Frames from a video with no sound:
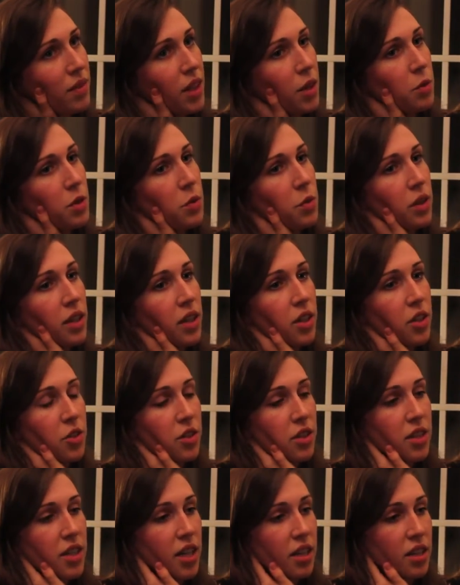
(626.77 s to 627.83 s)

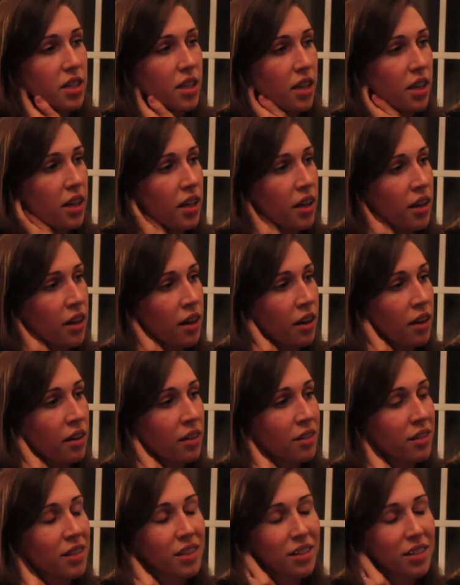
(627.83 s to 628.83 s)
interesting to hear